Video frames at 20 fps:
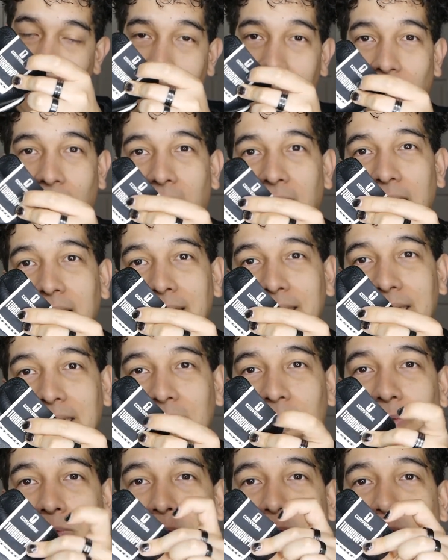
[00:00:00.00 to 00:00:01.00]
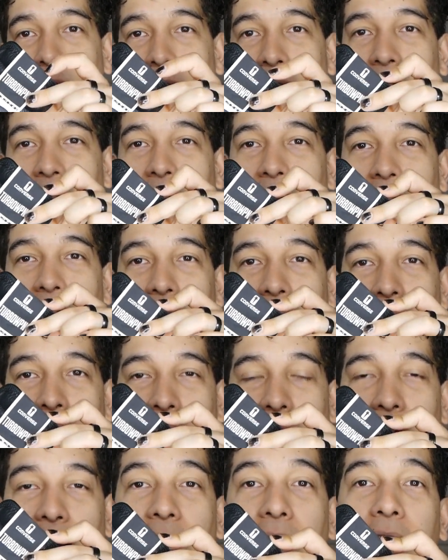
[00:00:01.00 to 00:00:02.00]
And I didn't really
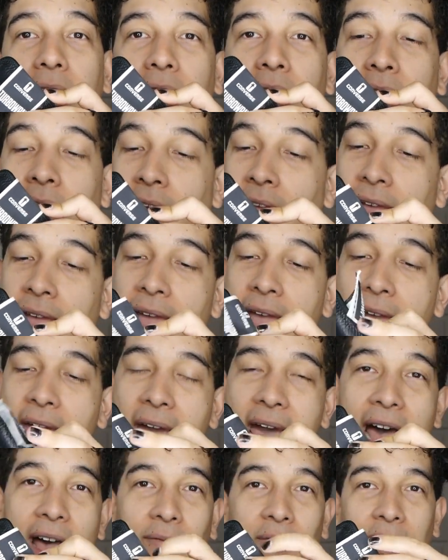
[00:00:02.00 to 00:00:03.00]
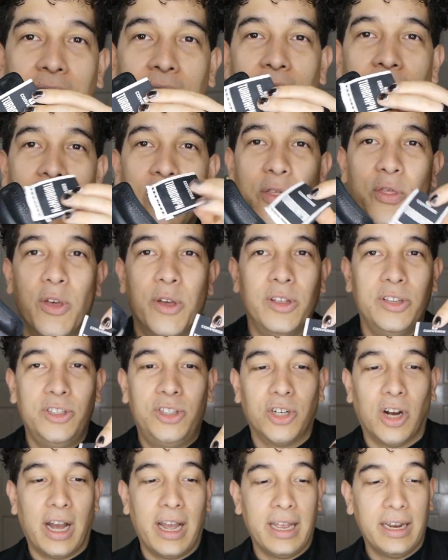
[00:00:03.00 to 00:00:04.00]
like having the
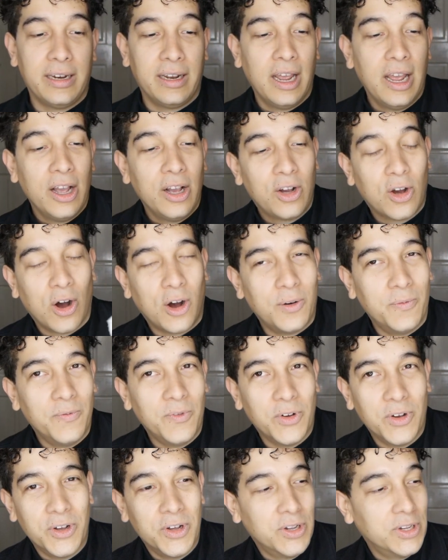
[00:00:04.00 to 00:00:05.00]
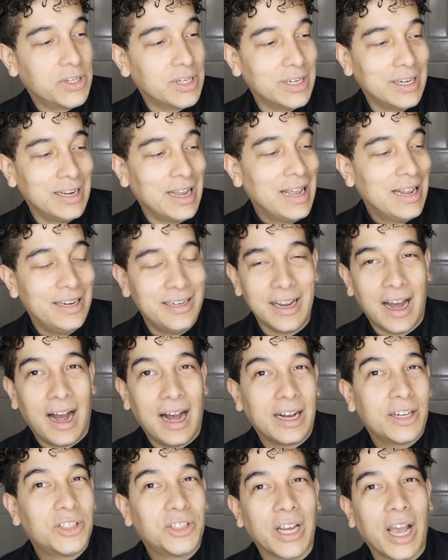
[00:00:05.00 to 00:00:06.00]
giant Converse and
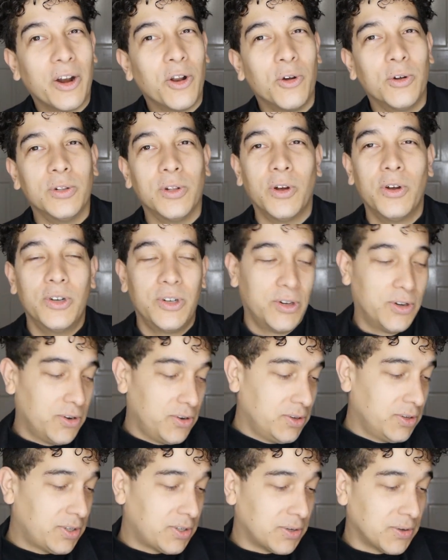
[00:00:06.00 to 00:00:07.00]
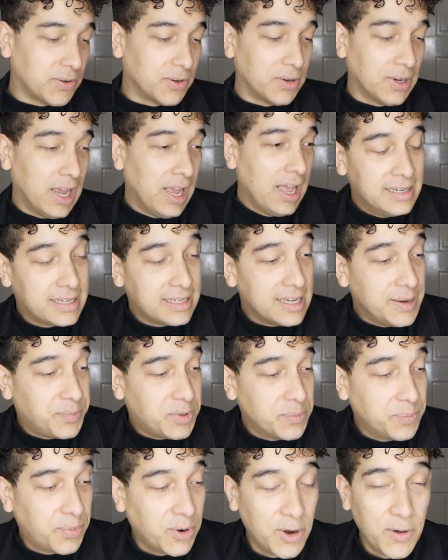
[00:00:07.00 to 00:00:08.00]
Dark Shadow logos, so snip
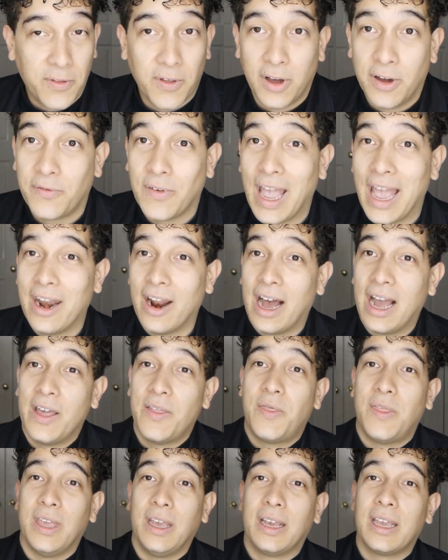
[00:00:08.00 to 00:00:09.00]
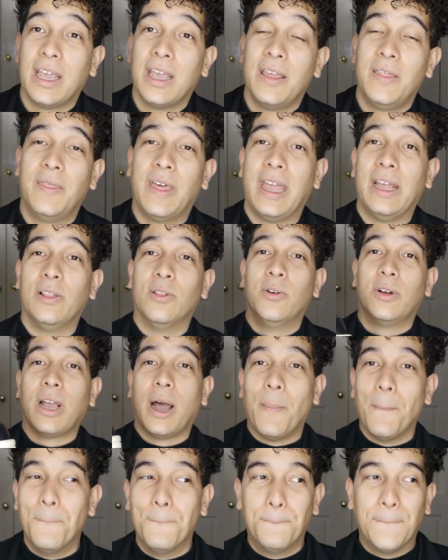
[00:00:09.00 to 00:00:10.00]
them both off, and I think they
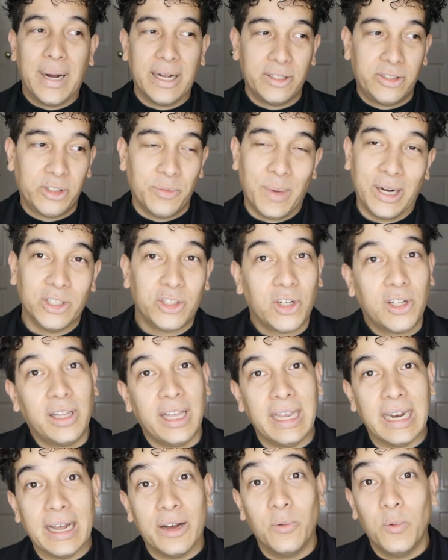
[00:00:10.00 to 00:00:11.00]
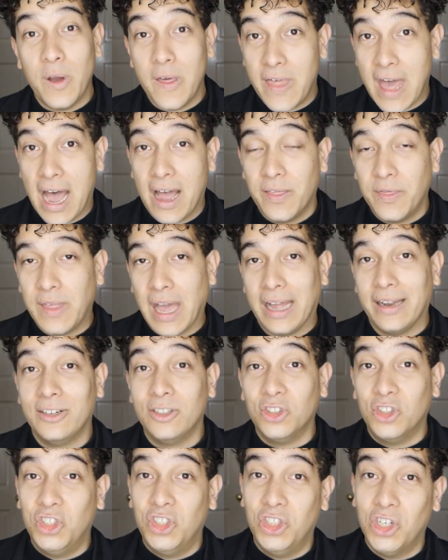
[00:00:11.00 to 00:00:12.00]
look much, much cleaner without
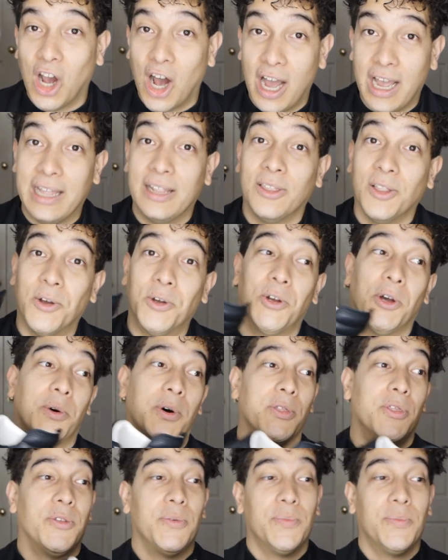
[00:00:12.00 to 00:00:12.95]
that giant logo on